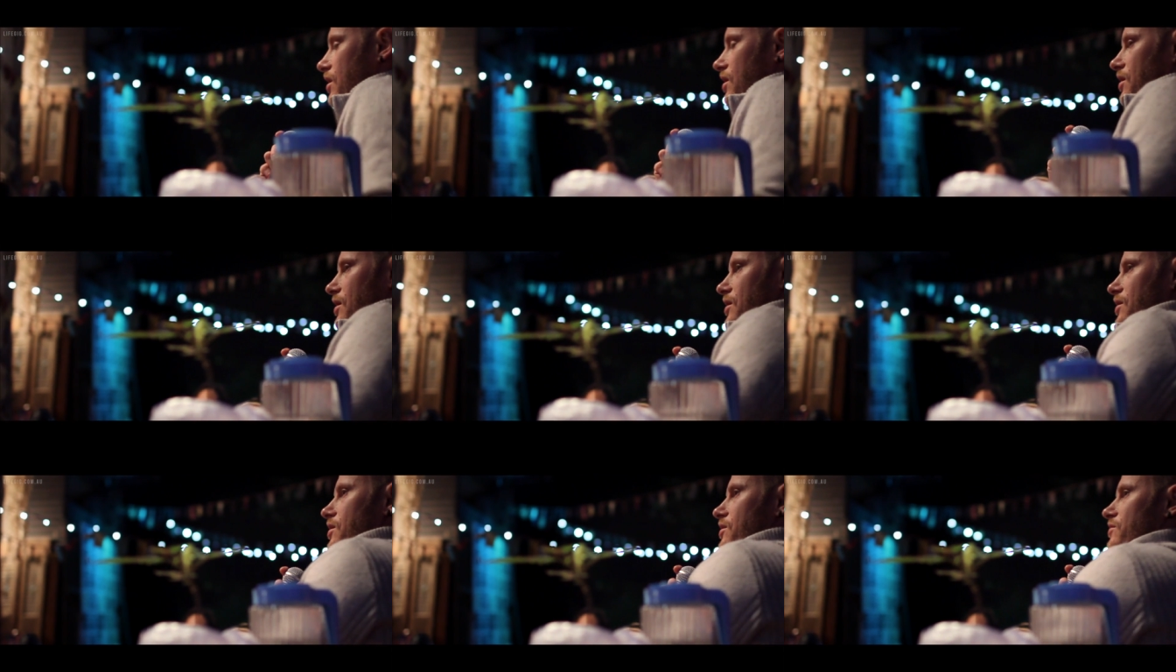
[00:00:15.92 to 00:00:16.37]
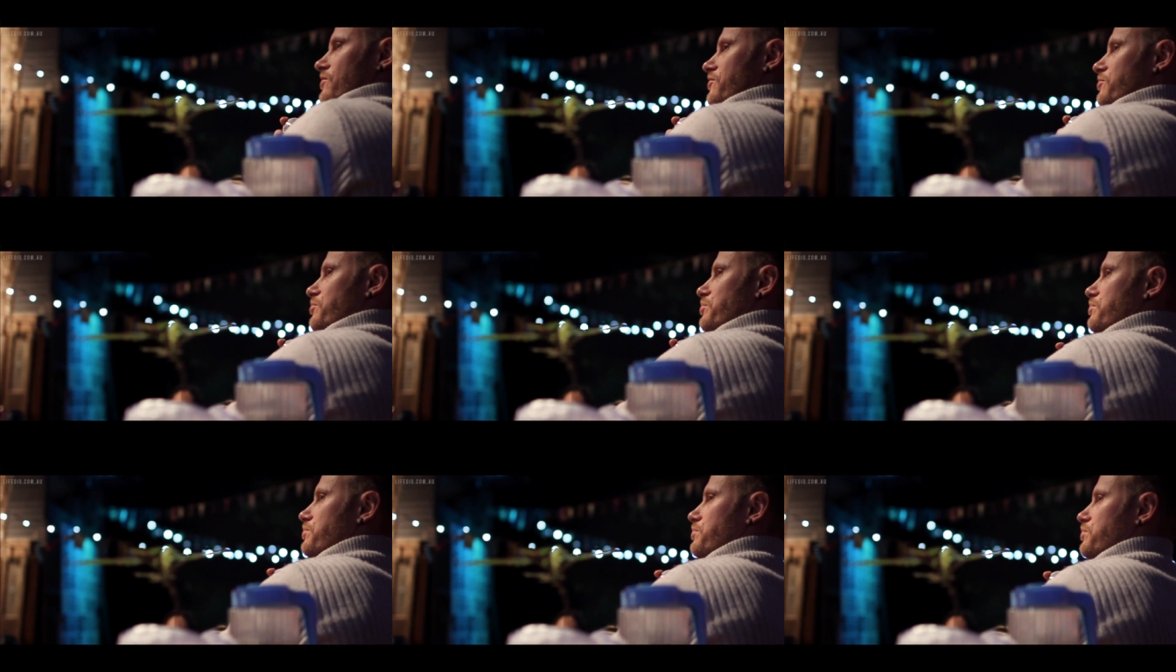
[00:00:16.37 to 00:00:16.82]
I've
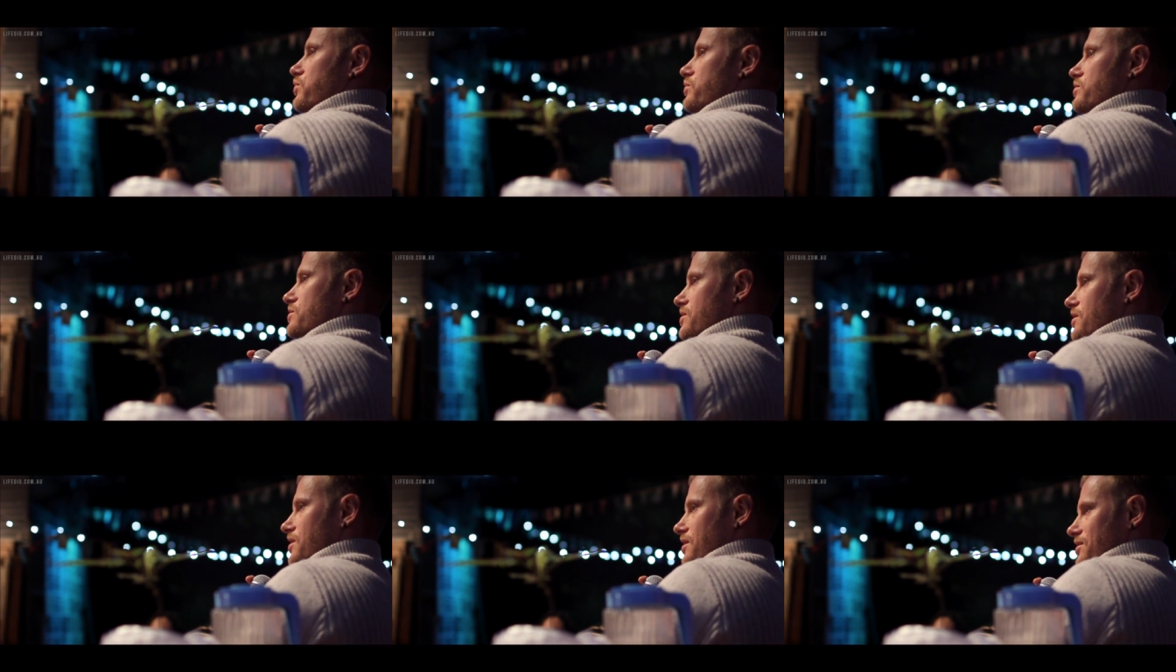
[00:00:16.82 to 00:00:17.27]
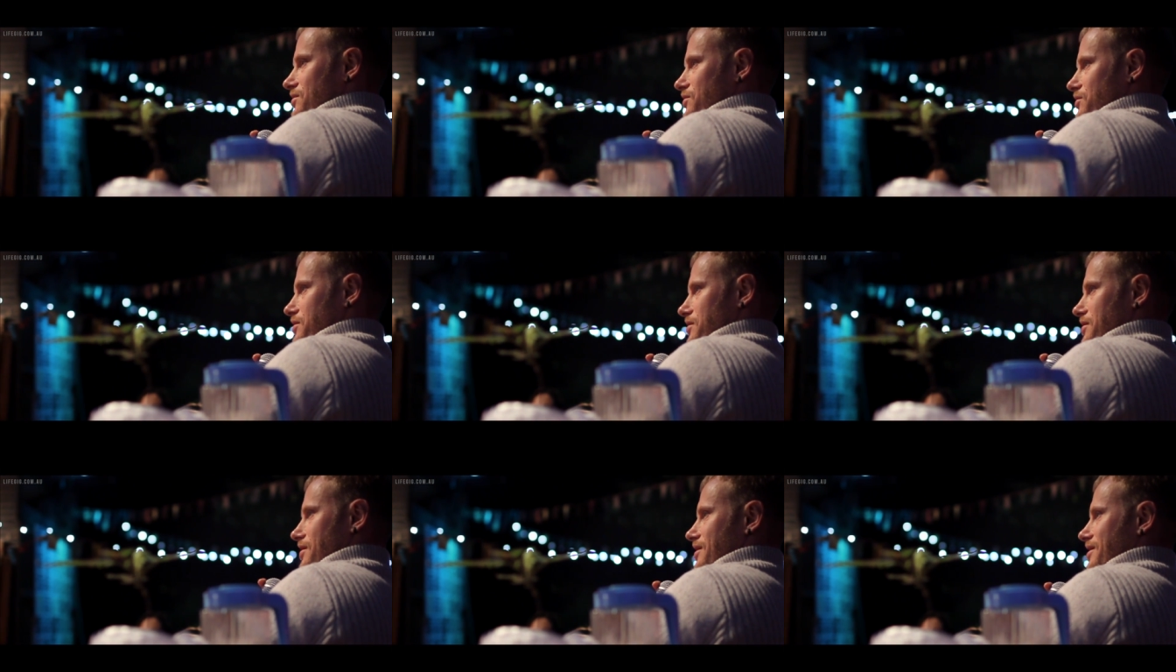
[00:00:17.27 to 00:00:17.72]
put
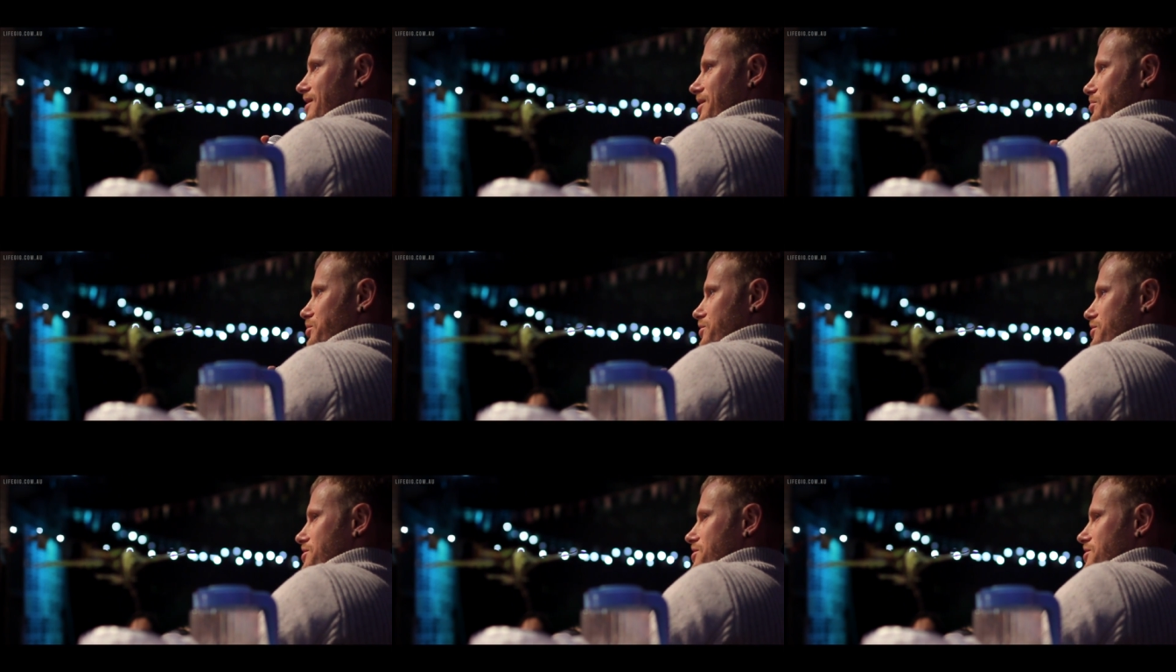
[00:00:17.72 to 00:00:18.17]
together a couple of